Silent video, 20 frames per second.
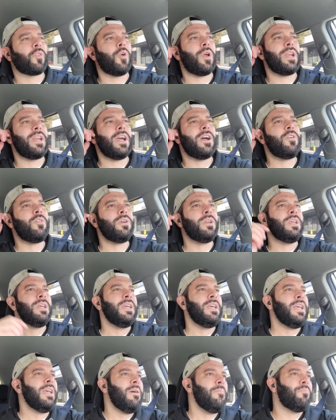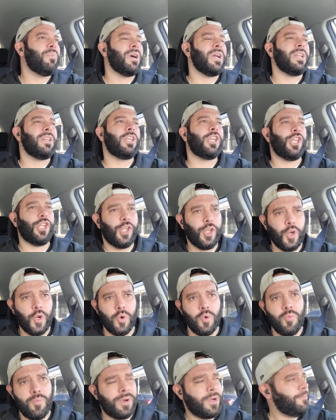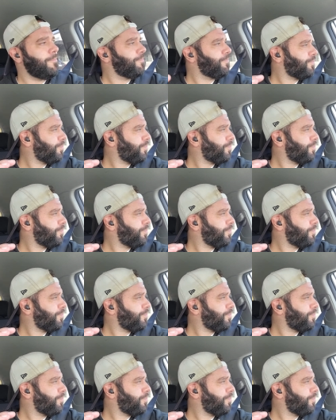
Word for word: right now, but Cube